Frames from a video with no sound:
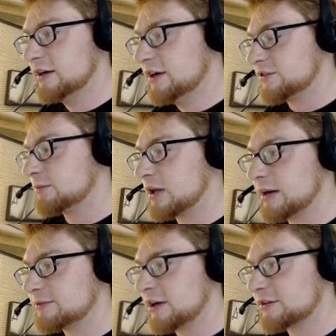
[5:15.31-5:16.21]

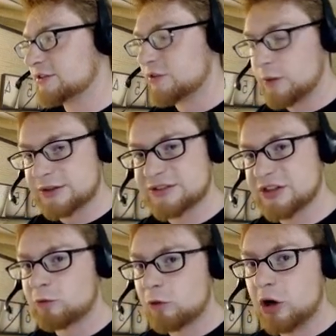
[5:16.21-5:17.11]
Sublime Text is the one that's in
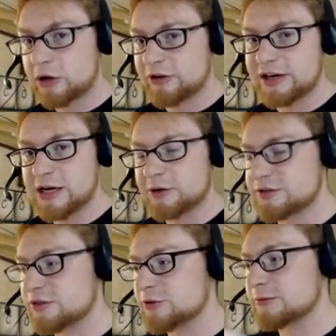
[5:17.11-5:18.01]
the wrong right now because
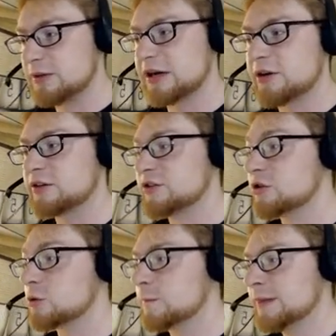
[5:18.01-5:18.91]
it's using Python
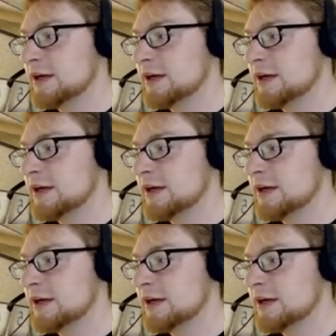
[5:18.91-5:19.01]
2.